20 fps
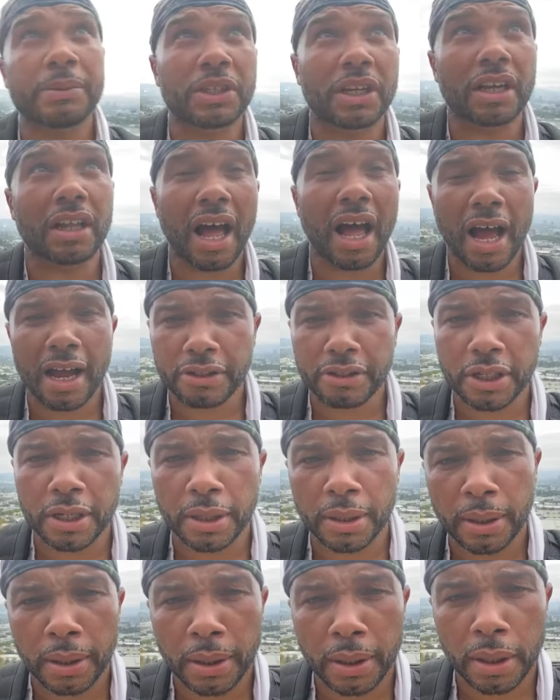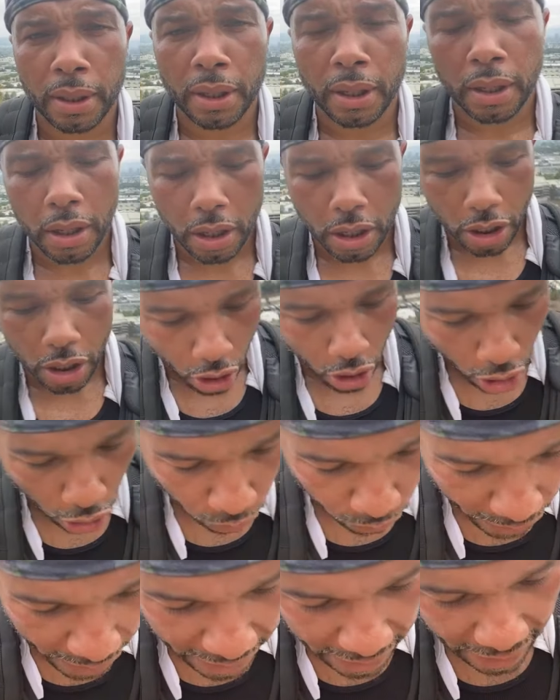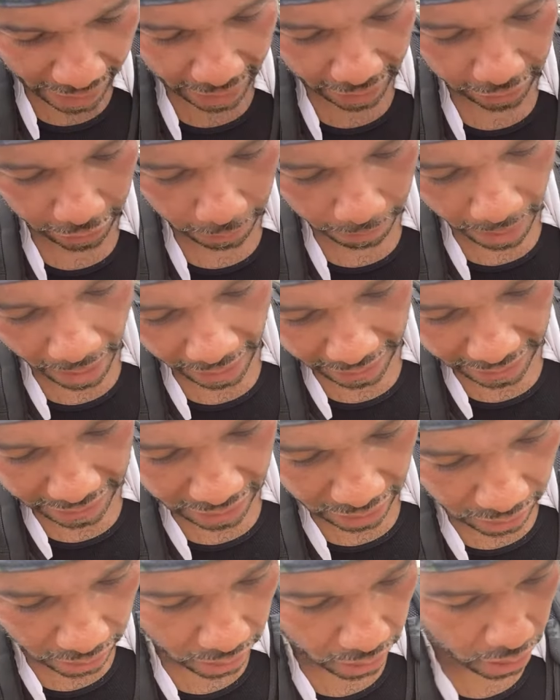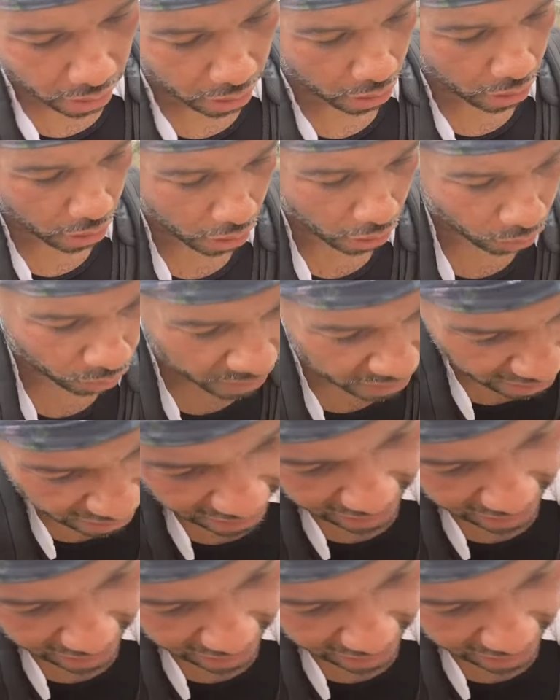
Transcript: of their lives, are irradiating their bodies with these